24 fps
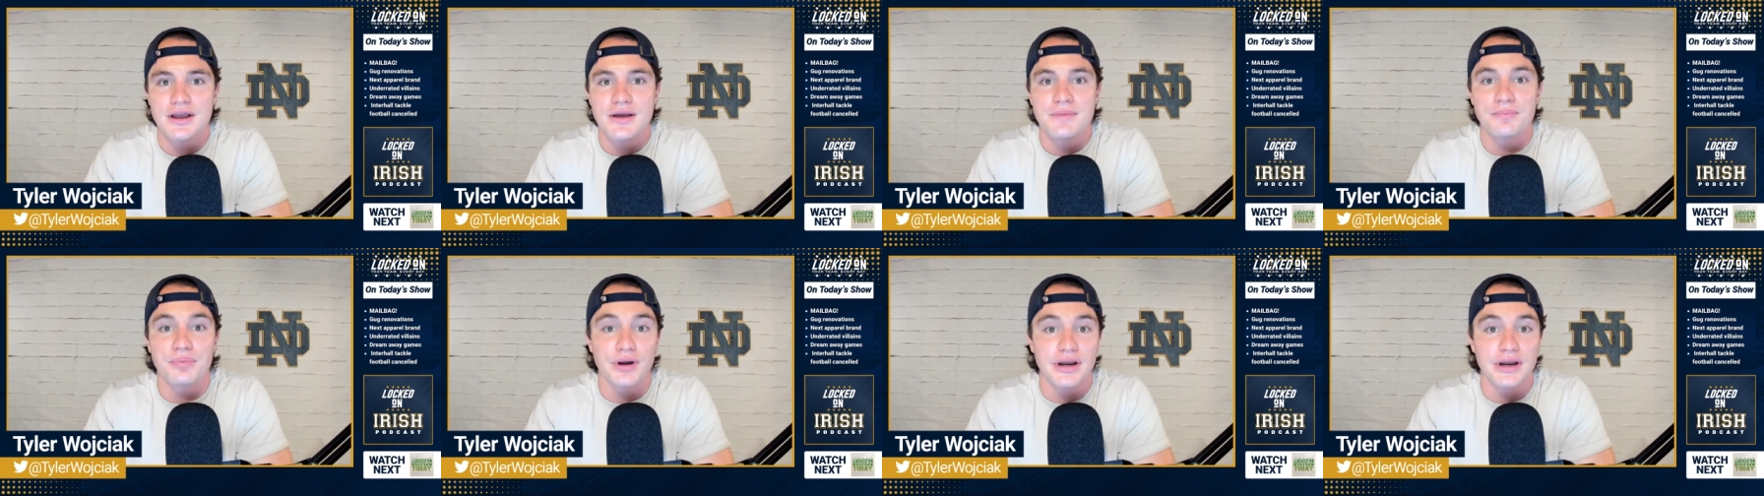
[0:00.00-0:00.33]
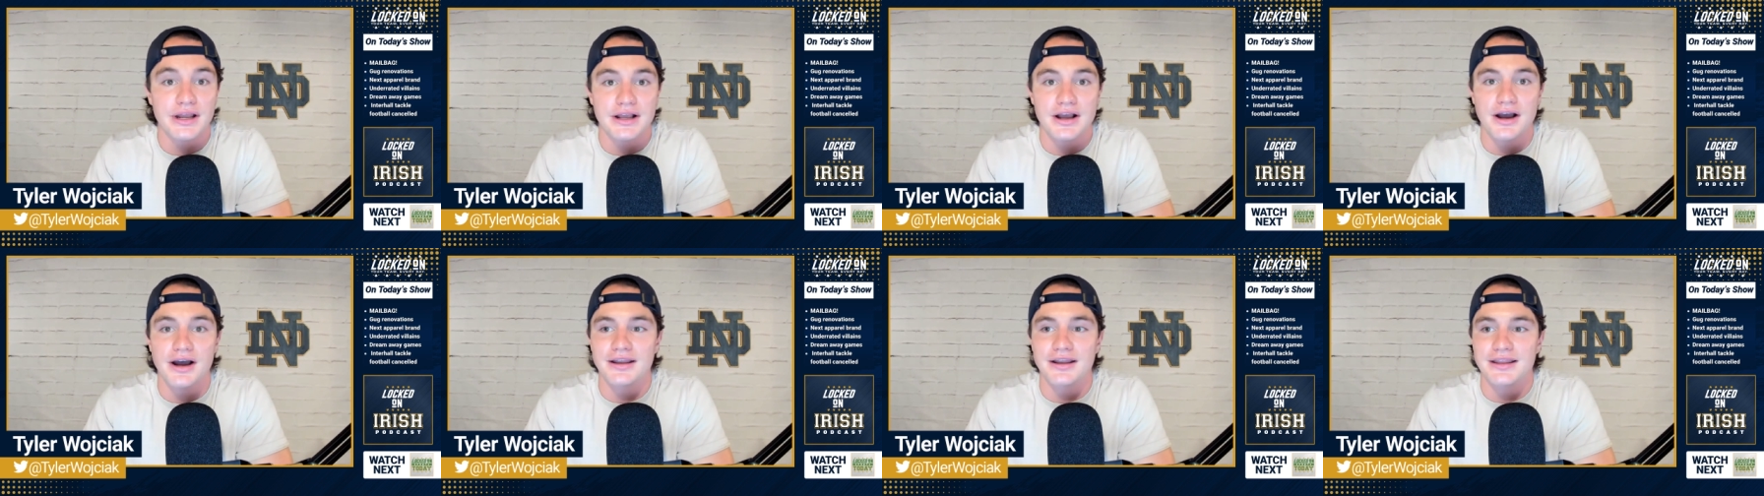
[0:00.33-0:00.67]
pretty
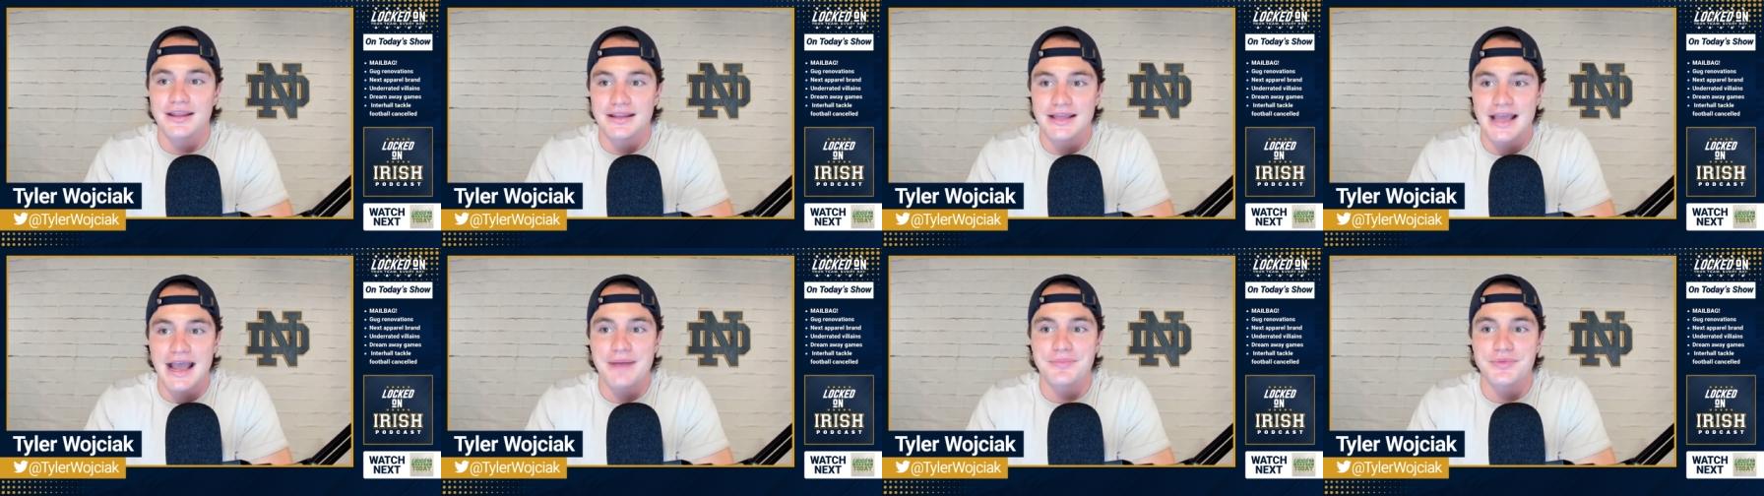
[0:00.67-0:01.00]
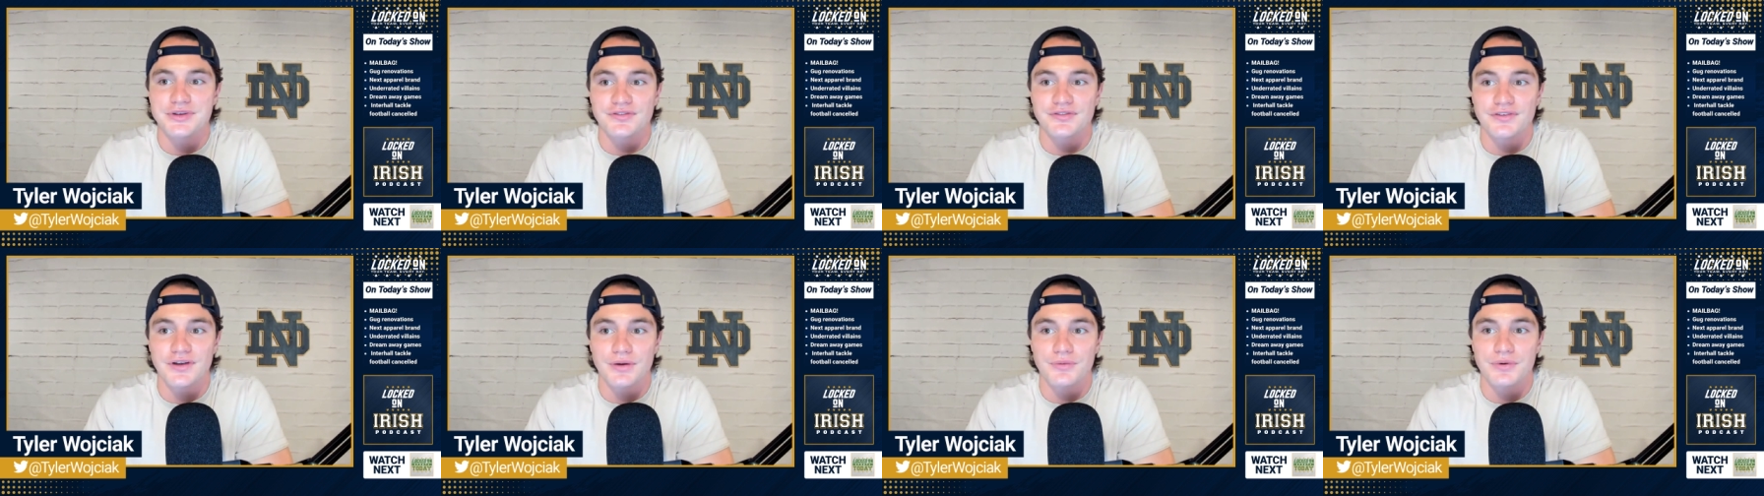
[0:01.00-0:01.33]
good, then the
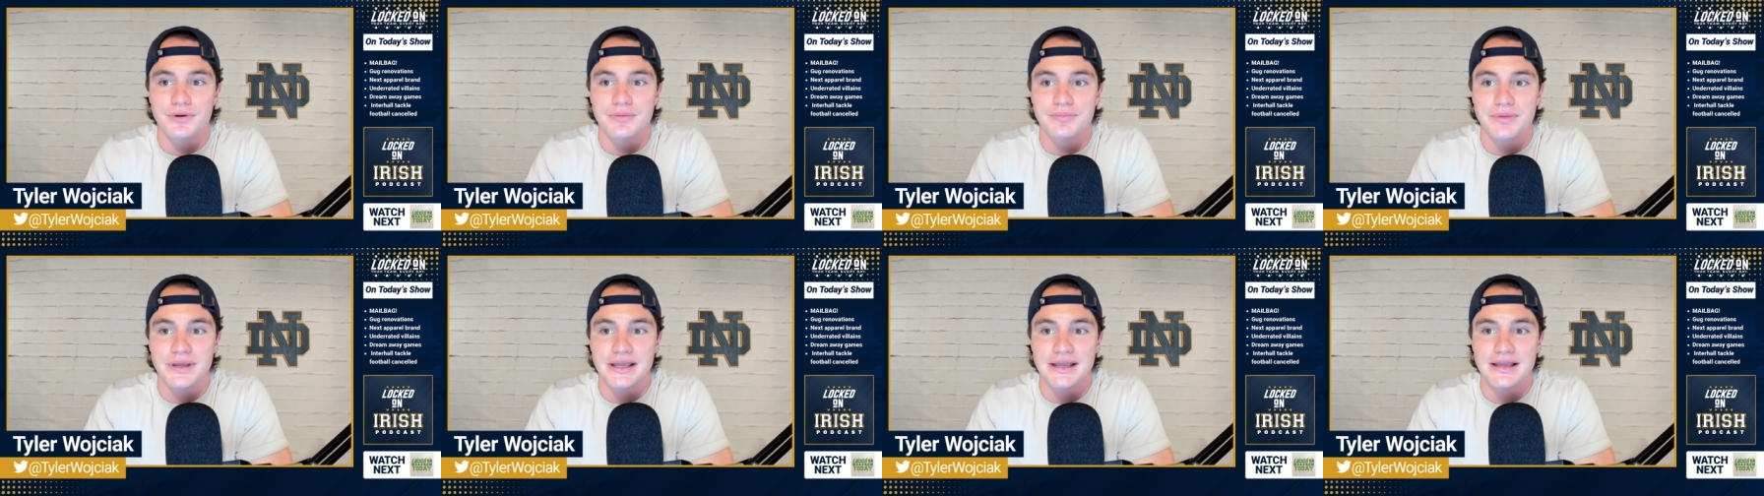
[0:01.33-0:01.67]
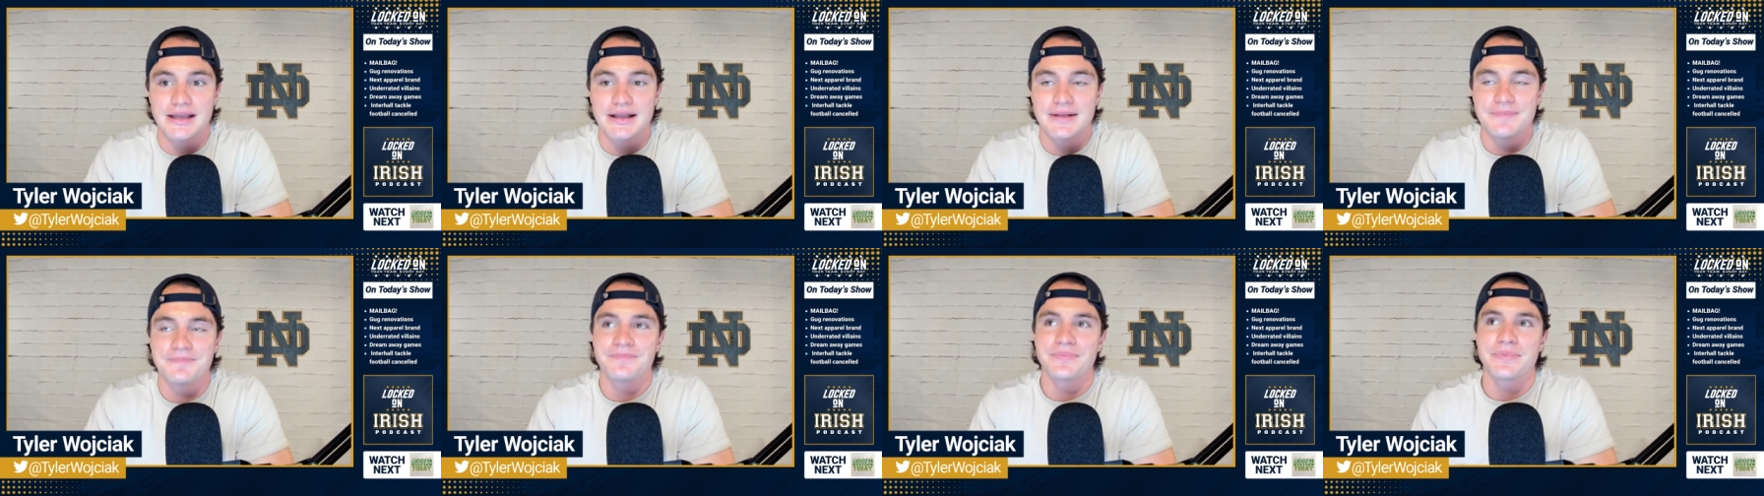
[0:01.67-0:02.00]
atmosphere would
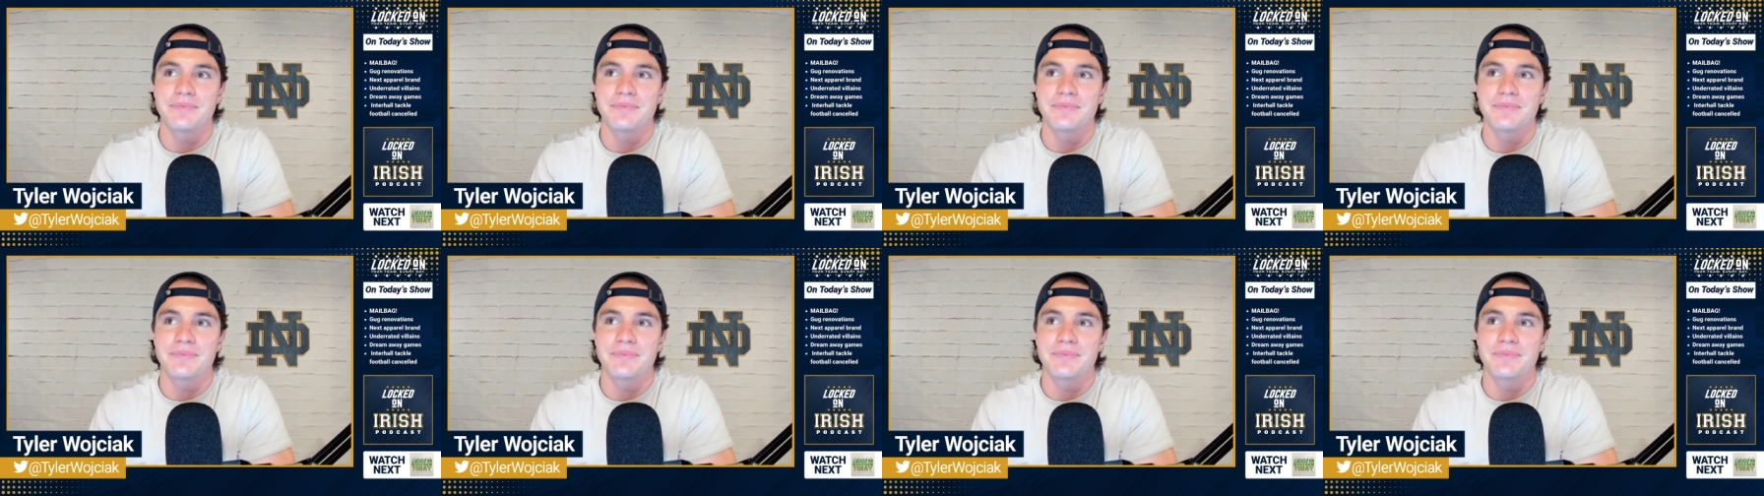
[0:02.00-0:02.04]
be